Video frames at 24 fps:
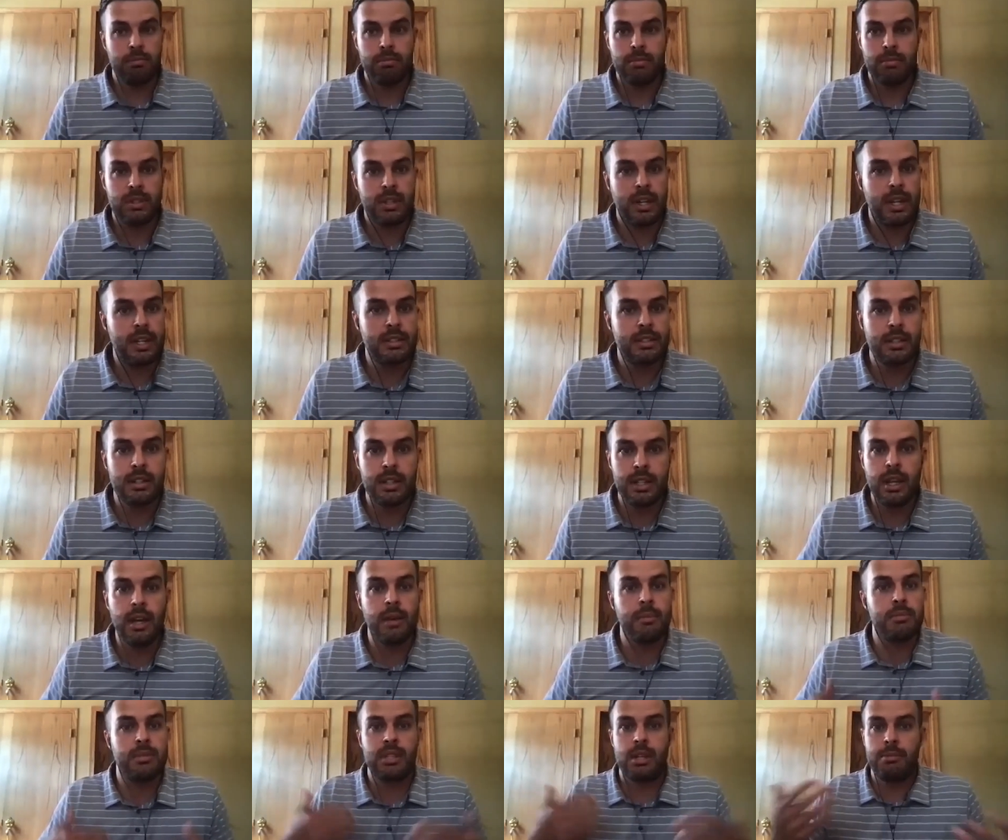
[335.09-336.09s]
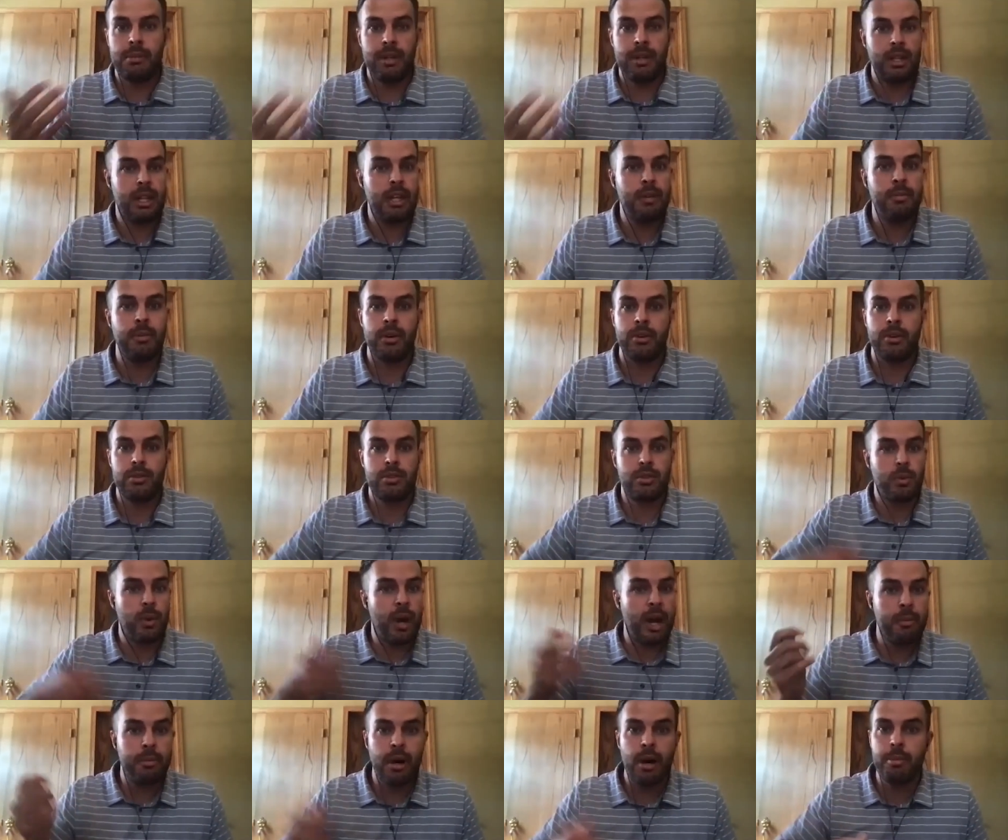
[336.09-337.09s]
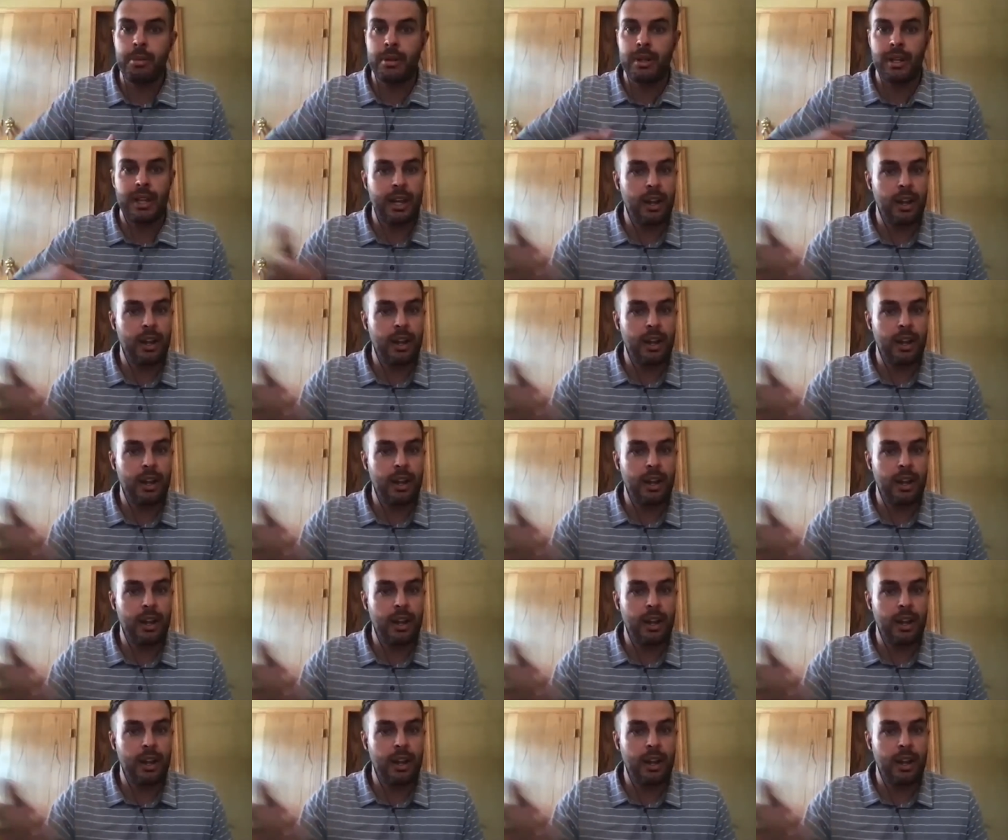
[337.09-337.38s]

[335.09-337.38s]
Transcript: send us a DM, send me an email, swipe up and